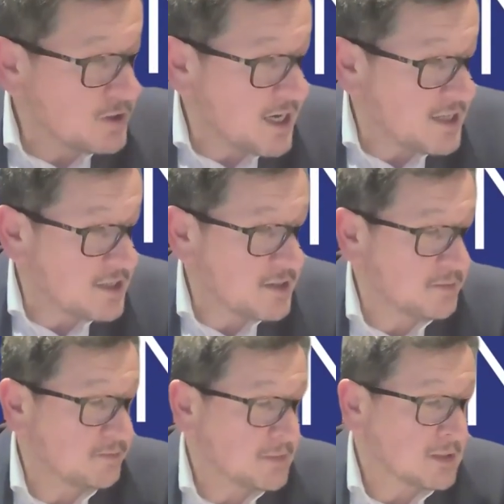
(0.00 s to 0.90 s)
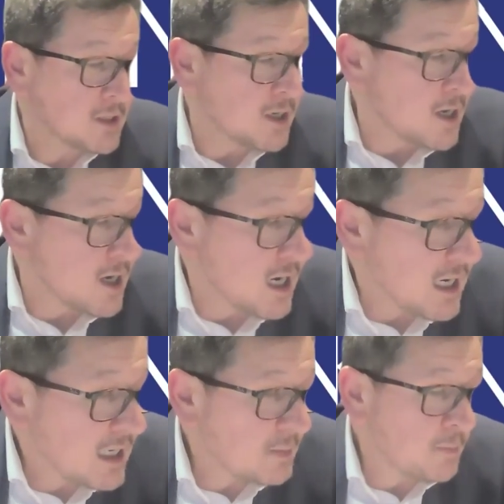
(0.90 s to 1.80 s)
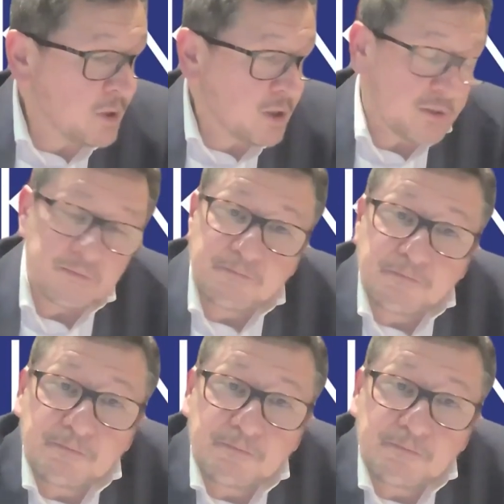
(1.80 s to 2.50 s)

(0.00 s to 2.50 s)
test, but